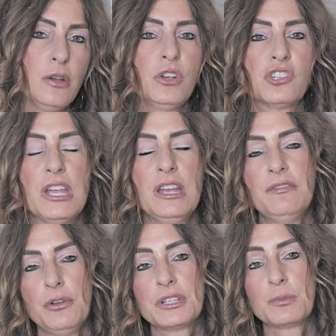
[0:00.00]
they wish they had
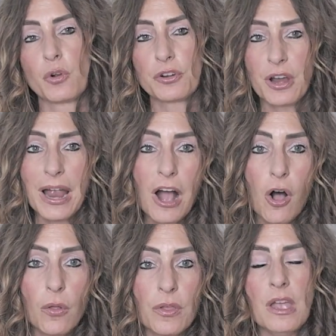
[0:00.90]
focused more on their
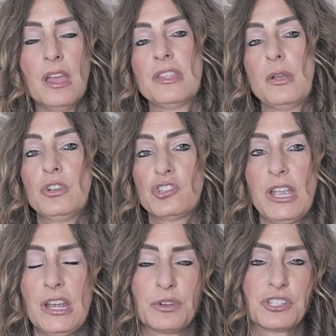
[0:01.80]
health. They wish they
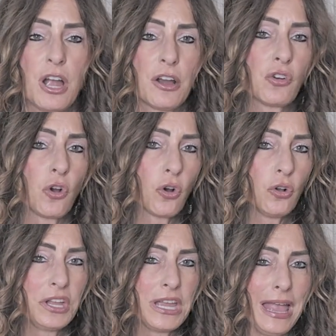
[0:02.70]
had retired
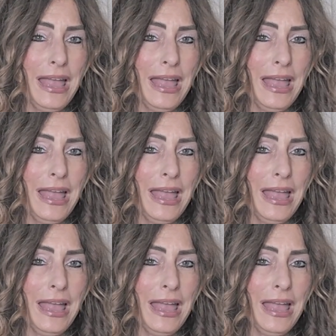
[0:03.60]
early.